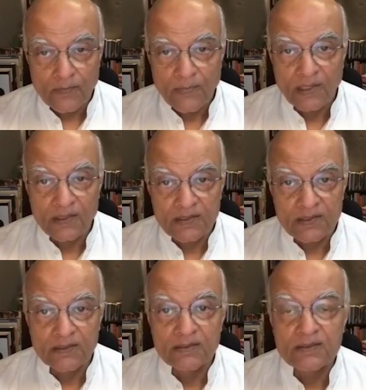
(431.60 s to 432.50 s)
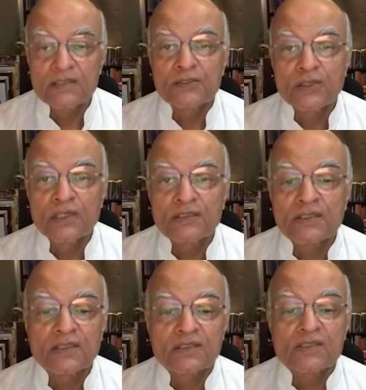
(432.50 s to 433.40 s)
the external situation
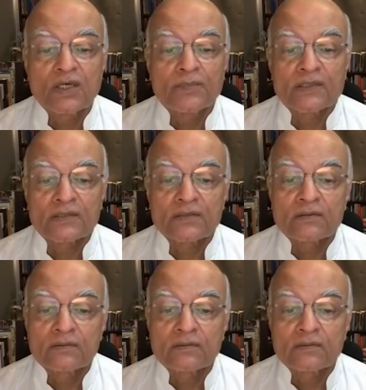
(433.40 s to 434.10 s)
can stop us,